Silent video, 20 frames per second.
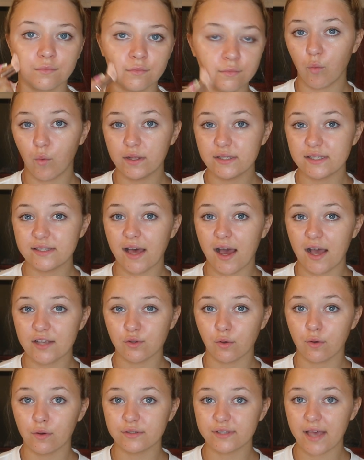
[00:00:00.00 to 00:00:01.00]
Once that is
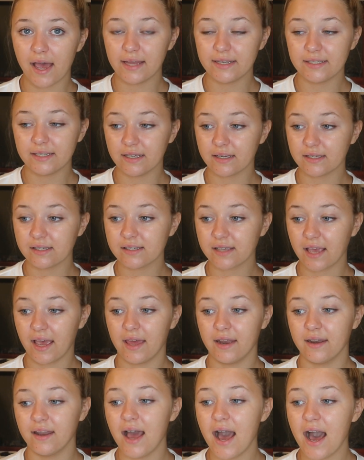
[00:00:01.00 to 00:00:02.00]
all set into your
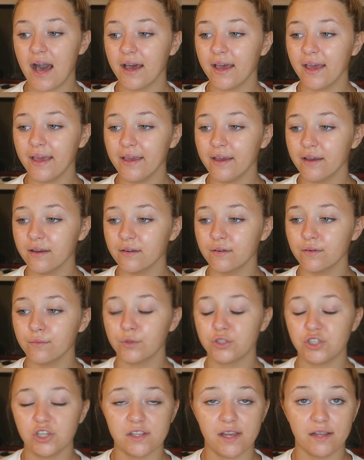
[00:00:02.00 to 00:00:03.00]
skin, I
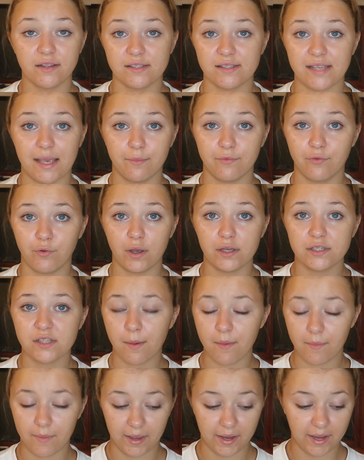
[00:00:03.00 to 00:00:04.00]
would just like to say before I
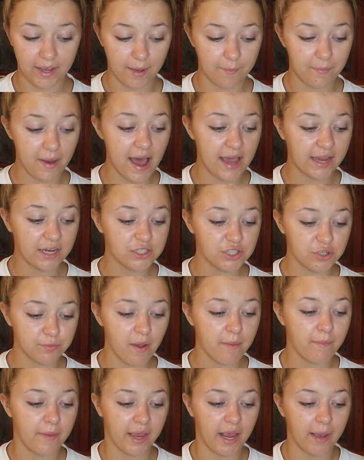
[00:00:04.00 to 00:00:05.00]
start my makeup, I do
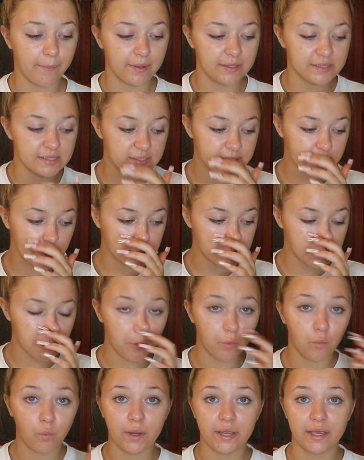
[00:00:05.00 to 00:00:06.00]
my makeup in such
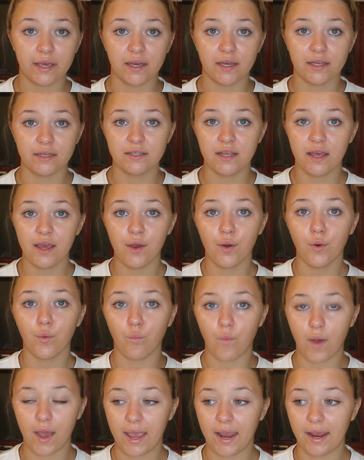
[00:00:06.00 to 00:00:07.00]
a weird
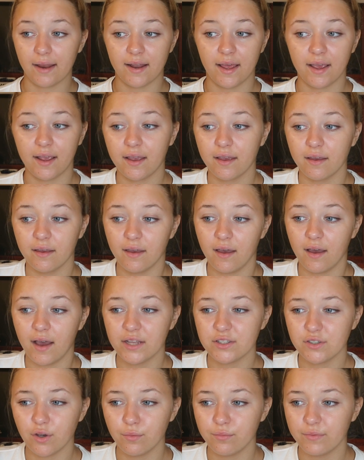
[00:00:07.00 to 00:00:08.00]
way. Like,
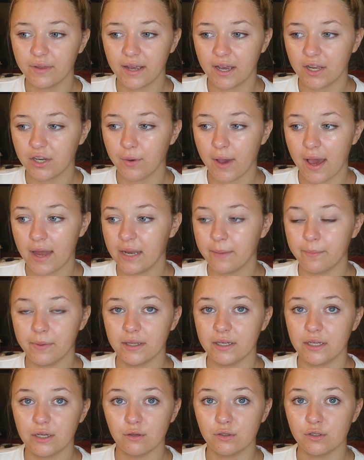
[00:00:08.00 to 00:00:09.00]
I don't think I know
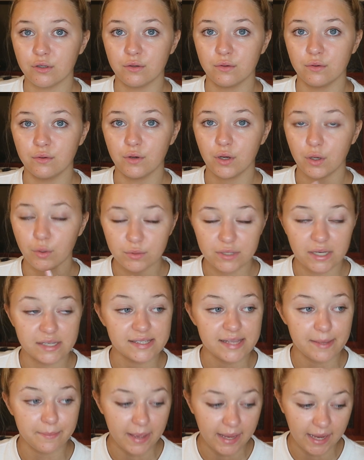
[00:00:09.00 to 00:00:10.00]
anybody who does
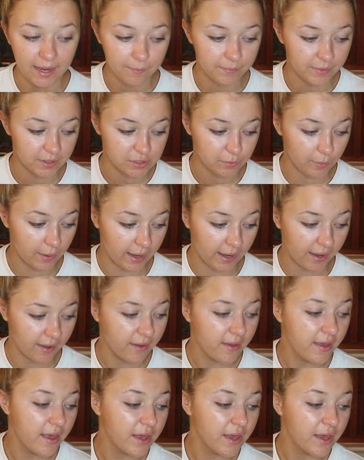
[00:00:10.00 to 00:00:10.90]
their makeup this way.